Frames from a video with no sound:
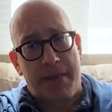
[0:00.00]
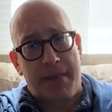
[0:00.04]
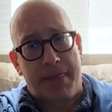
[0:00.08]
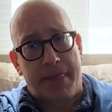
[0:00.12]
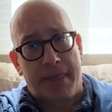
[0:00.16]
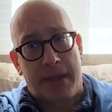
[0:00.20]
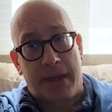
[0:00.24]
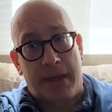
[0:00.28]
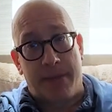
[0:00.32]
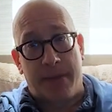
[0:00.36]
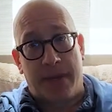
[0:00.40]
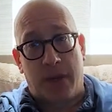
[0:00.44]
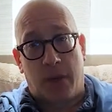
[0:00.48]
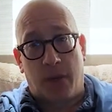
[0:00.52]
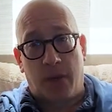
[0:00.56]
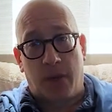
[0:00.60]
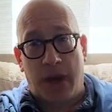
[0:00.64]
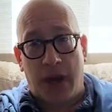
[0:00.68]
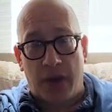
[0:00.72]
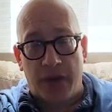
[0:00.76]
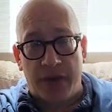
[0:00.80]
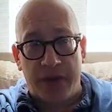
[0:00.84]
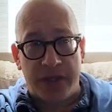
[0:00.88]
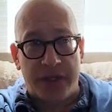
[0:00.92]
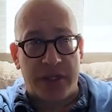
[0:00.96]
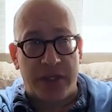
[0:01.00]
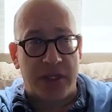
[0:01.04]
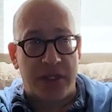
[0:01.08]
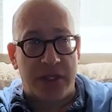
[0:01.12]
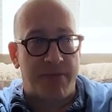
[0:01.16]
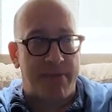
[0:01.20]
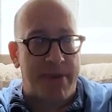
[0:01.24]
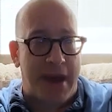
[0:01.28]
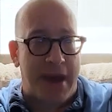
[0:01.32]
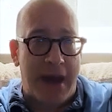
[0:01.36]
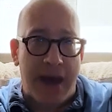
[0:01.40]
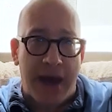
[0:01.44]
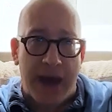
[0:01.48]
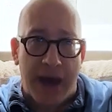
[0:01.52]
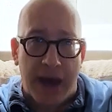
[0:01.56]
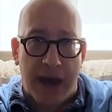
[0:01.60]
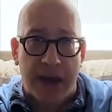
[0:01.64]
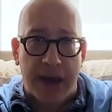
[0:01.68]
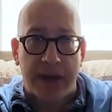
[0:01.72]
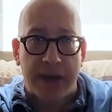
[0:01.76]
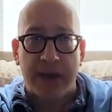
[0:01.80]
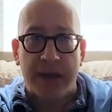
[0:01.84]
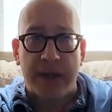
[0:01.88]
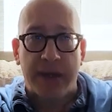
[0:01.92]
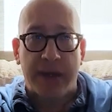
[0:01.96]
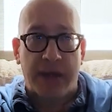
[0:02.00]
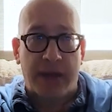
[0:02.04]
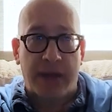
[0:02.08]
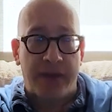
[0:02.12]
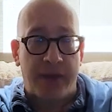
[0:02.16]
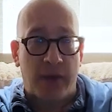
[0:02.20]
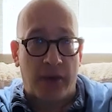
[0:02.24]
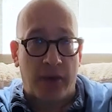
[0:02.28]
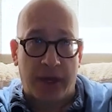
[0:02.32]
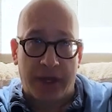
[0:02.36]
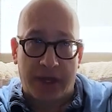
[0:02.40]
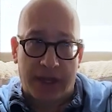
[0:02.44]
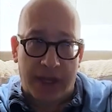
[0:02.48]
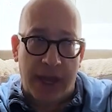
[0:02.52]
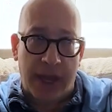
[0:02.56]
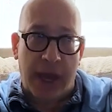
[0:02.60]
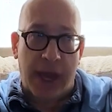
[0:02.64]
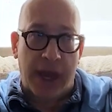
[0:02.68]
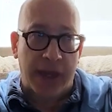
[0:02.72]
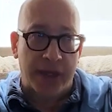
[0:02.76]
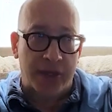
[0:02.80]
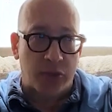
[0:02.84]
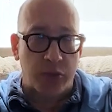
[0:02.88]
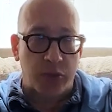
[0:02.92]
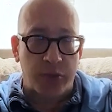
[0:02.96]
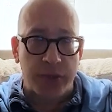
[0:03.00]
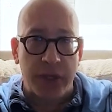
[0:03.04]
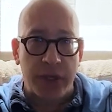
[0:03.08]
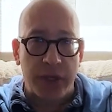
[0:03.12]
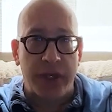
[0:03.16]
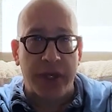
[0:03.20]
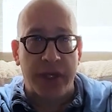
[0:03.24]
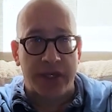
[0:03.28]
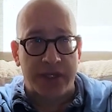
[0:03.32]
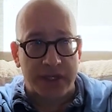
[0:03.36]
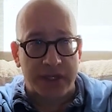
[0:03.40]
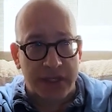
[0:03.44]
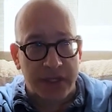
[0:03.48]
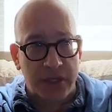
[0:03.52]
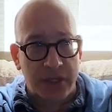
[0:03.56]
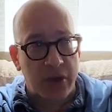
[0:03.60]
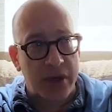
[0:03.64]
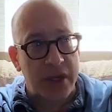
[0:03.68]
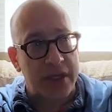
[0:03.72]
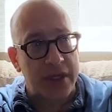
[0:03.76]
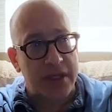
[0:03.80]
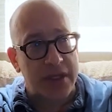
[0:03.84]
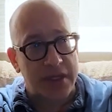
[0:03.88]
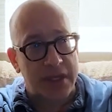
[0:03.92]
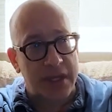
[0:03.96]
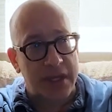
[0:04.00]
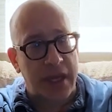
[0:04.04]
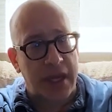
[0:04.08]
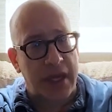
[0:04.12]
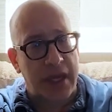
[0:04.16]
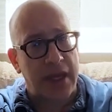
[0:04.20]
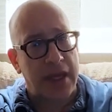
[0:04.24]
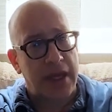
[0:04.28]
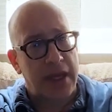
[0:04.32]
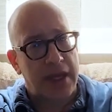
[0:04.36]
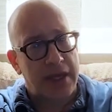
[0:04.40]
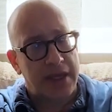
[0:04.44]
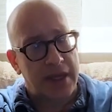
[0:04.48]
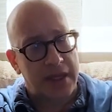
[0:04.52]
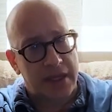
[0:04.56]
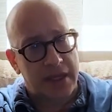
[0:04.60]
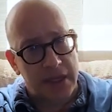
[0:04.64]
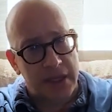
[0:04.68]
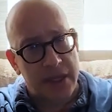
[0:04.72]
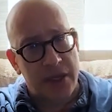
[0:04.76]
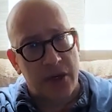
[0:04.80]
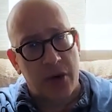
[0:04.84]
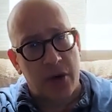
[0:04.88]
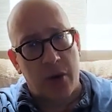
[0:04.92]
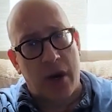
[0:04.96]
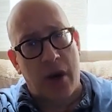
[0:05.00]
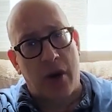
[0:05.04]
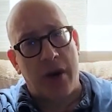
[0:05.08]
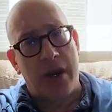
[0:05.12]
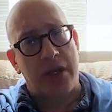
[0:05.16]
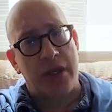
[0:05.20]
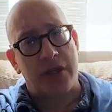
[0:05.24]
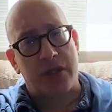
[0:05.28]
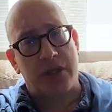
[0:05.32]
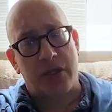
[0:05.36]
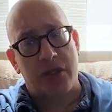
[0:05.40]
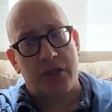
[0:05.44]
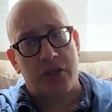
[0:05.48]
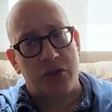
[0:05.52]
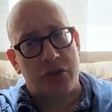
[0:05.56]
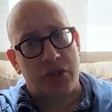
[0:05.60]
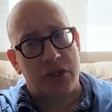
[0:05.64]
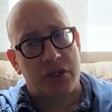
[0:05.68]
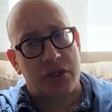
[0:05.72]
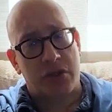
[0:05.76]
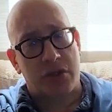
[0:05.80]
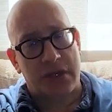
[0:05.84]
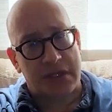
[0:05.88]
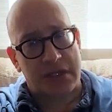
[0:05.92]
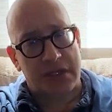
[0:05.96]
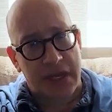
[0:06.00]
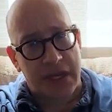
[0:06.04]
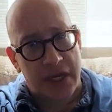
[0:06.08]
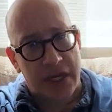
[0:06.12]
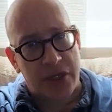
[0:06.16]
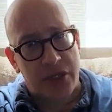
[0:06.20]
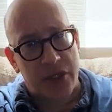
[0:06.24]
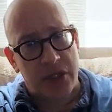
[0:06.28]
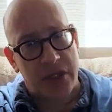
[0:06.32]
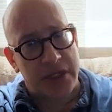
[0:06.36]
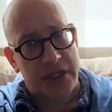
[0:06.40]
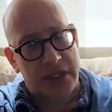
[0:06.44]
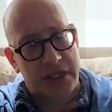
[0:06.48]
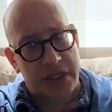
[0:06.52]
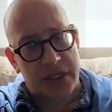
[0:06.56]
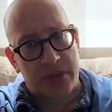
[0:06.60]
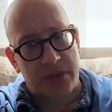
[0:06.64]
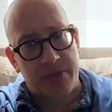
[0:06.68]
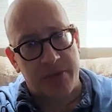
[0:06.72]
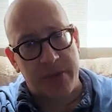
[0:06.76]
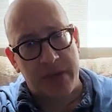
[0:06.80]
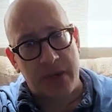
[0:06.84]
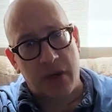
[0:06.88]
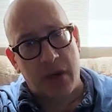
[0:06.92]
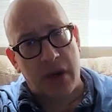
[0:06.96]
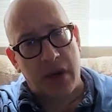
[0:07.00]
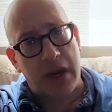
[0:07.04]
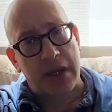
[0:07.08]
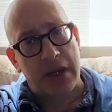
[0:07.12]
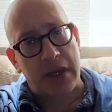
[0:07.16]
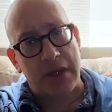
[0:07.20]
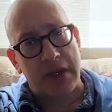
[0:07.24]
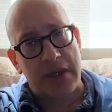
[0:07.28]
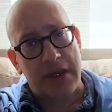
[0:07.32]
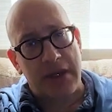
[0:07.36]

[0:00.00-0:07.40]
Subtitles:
And I'm like, wow, this is bad. And they're like, yeah, it's really a serious thing that the literary institutions are essentially disappearing.